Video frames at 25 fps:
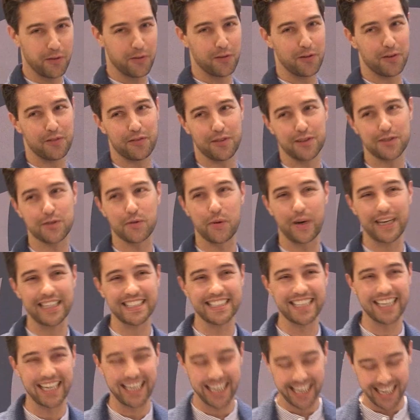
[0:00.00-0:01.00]
all of the
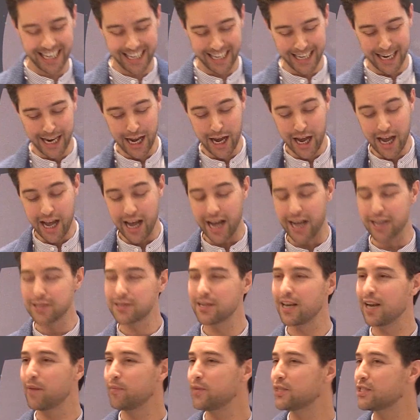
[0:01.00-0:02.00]
twenty here, uh,
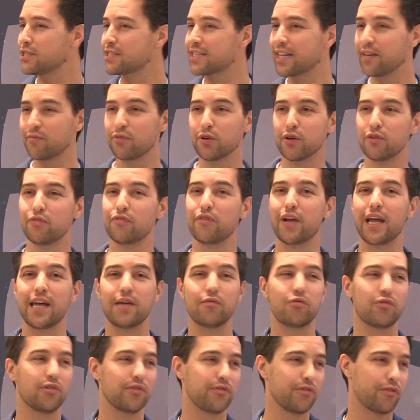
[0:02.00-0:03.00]
so let me just give you a
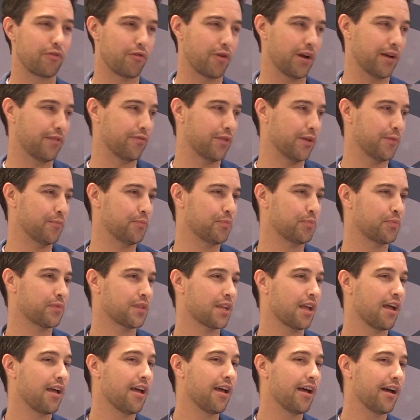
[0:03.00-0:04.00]
flavour of three of them.
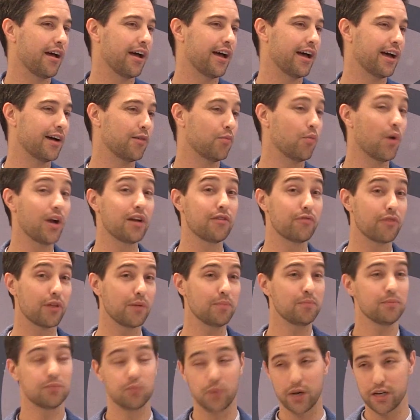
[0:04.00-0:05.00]
Uh, one of
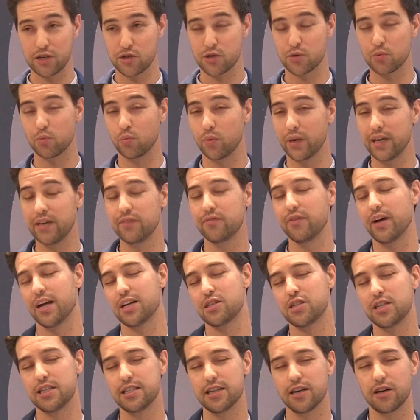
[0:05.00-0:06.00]
them, which we've
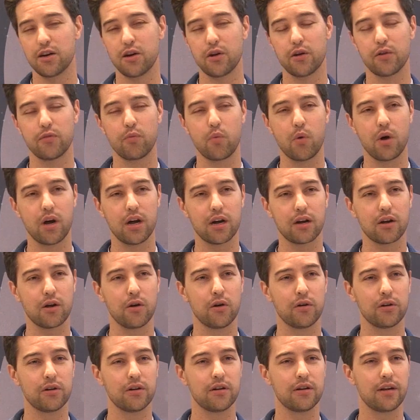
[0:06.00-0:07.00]
actually done a lot of work
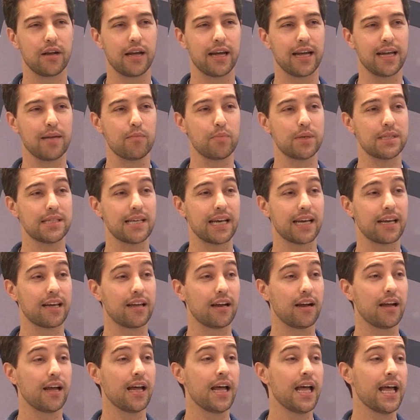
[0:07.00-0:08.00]
on uh, in
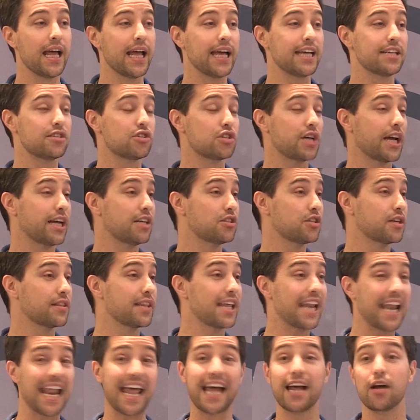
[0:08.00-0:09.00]
particular, is changing
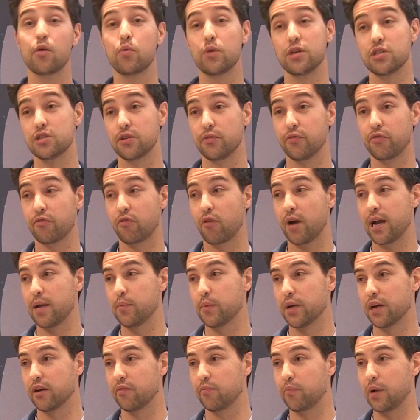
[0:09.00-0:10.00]
the language and
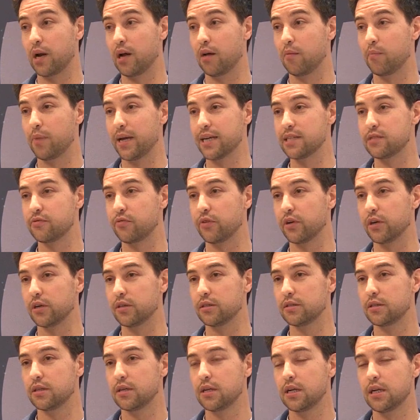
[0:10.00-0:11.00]
framing of plant-based
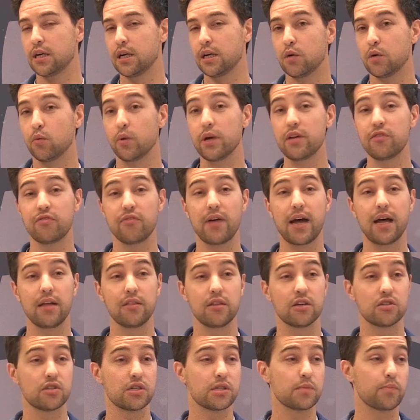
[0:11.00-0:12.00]
food. We
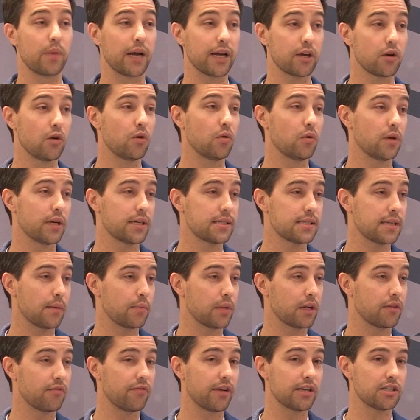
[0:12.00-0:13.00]
found that just by calling
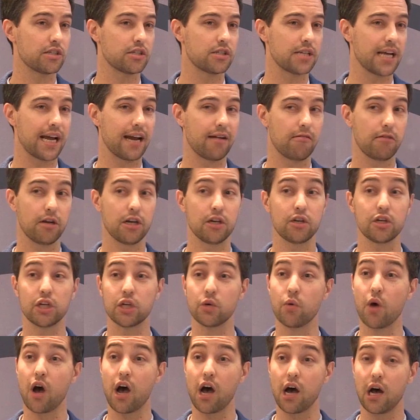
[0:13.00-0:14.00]
something vegetarian,
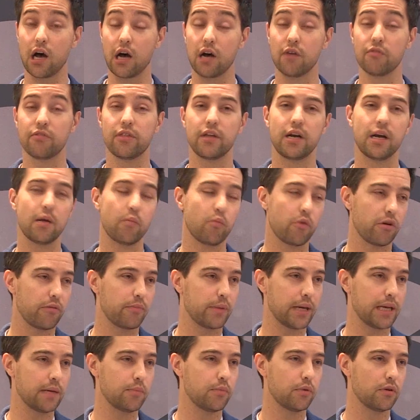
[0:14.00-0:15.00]
you halve the number of
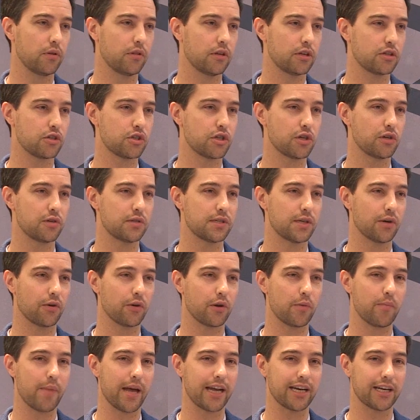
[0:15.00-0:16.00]
people that choose it
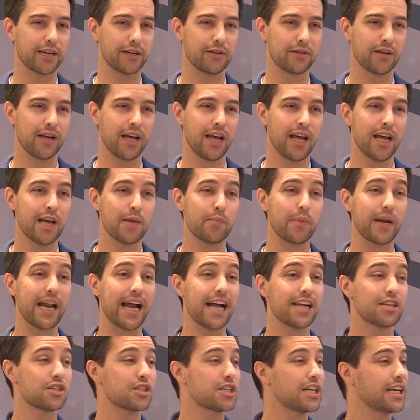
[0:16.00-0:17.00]
on a menu. But
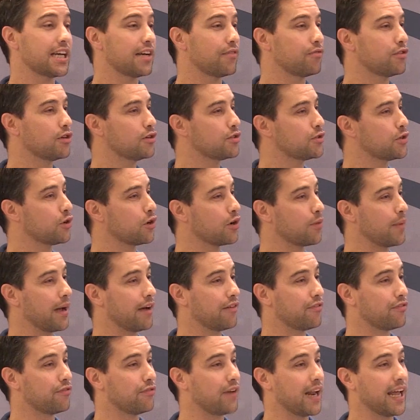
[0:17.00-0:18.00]
actually, if you talk
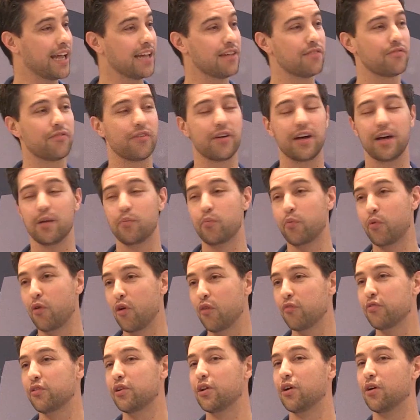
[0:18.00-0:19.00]
about flavour,
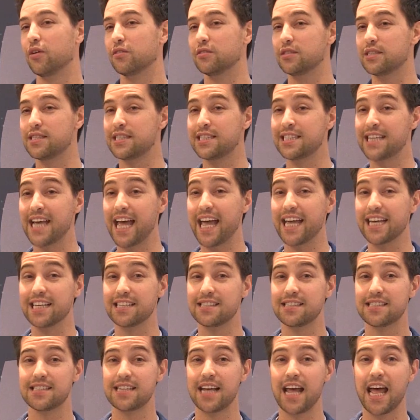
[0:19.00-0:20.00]
provenance,
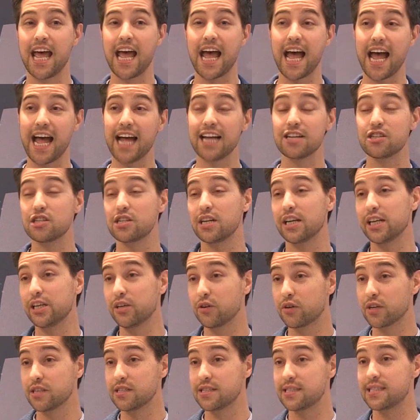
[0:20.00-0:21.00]
taste, actually
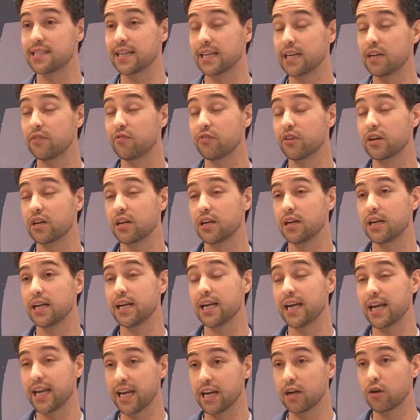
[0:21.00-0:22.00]
you can
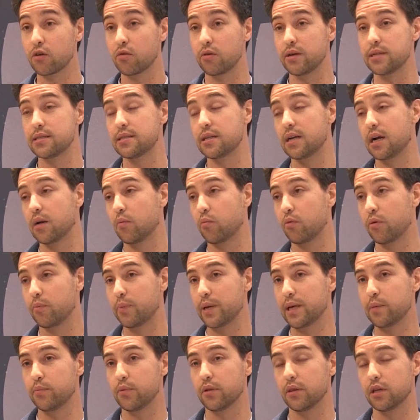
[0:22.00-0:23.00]
significantly increase the number of
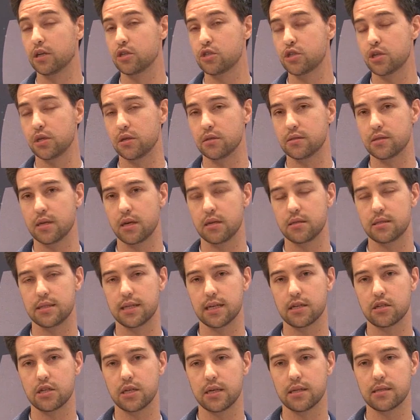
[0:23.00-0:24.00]
people that choose those
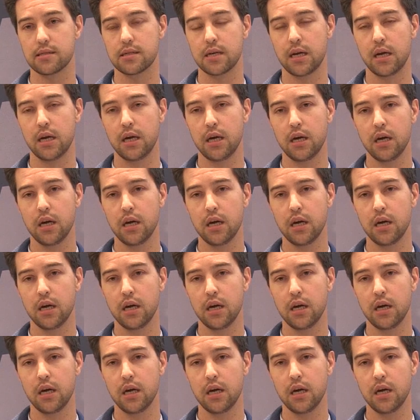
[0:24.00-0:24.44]
dishes.